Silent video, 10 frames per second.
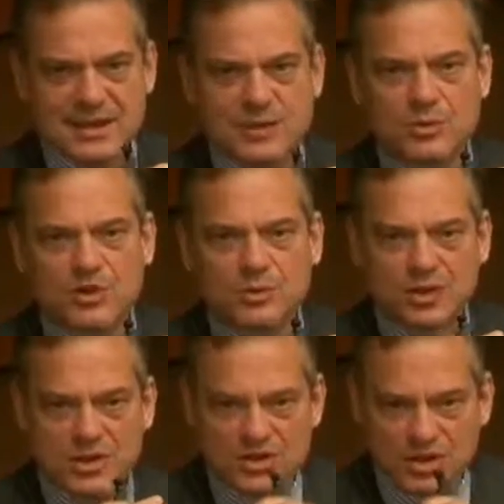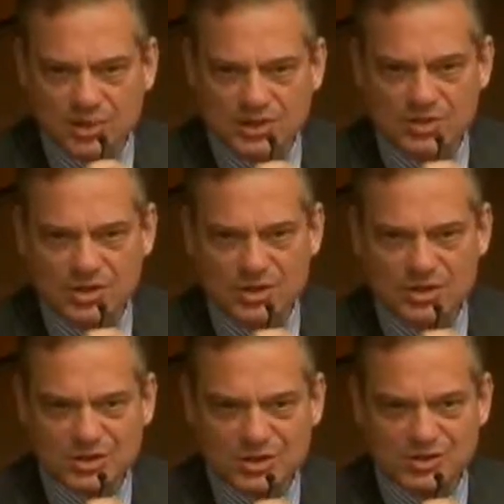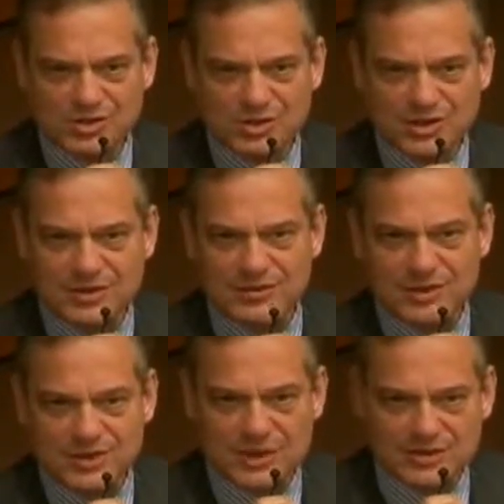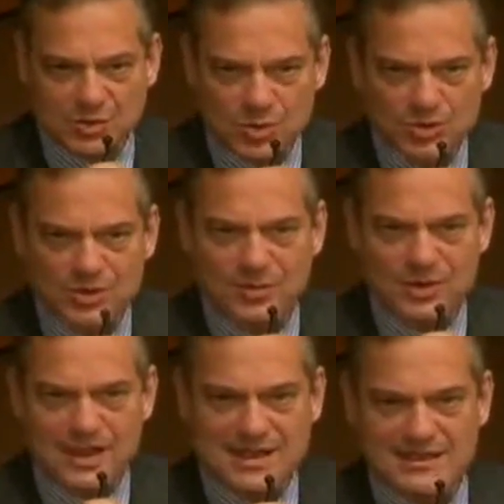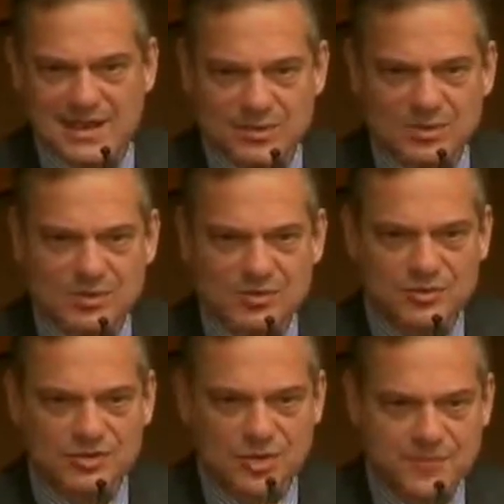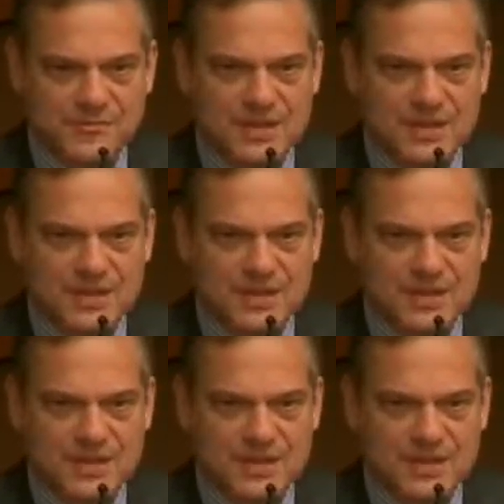which were not optimal also if you want to liberalize capital movement. So